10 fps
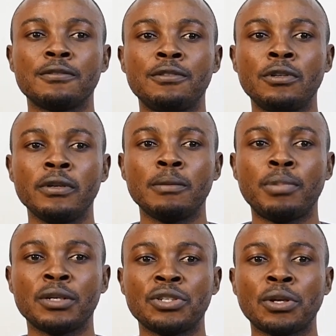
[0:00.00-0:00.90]
very
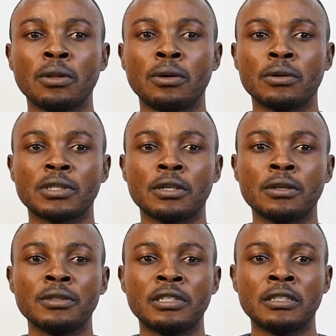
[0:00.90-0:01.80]
particular
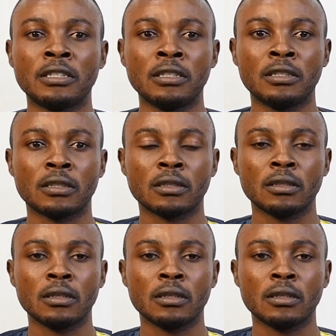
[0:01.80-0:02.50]
circumstances.